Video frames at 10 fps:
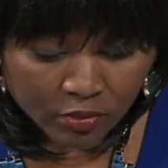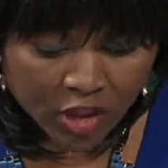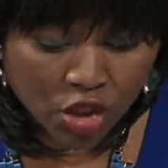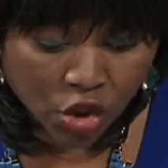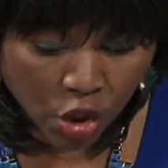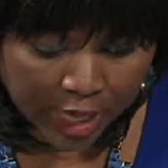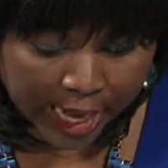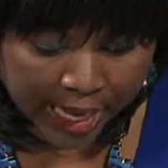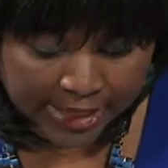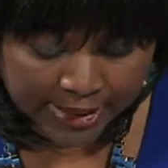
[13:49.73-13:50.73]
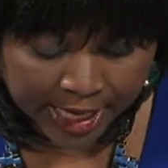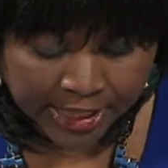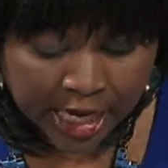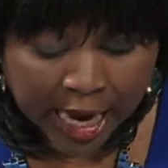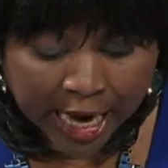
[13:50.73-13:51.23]
So, like I said,
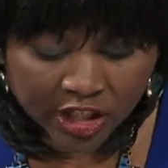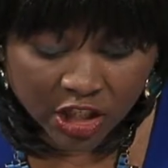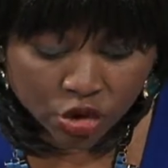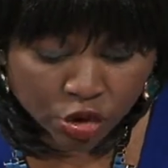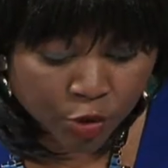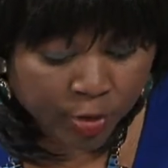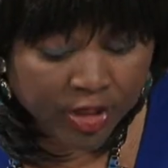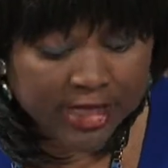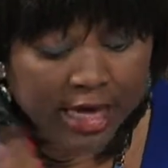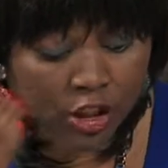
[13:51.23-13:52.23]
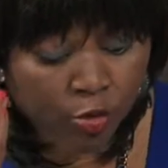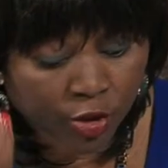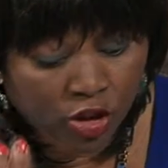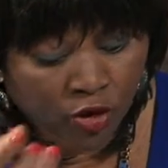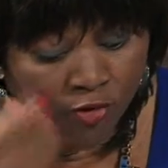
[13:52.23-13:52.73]
ancestral spirits are the
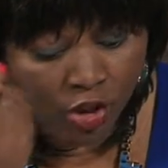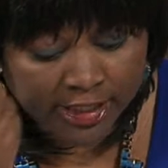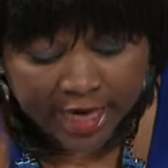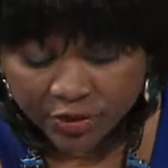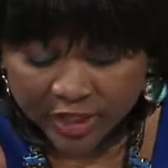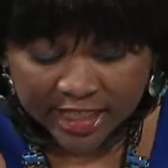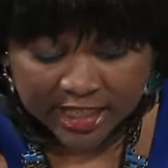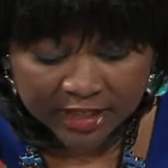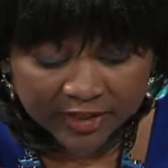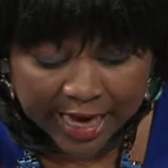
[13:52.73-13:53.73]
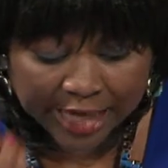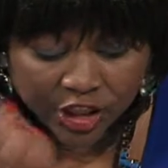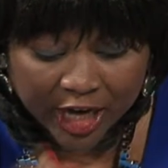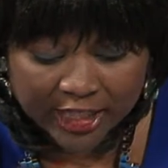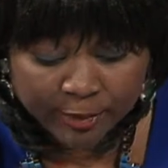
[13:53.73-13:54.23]
spirits of your dead relatives
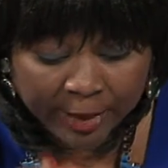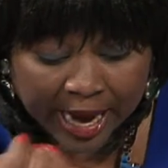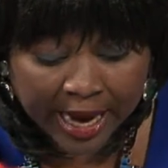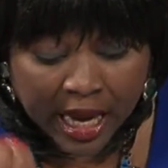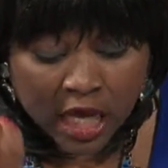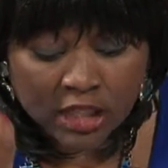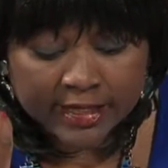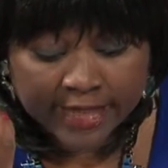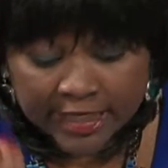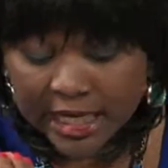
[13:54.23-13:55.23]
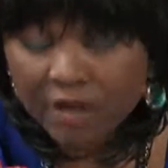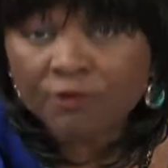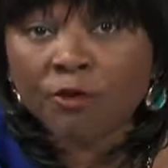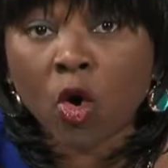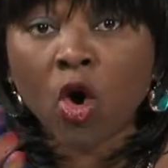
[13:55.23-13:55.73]
hijacked by Satan
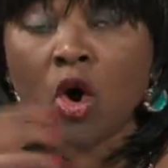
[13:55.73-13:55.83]
for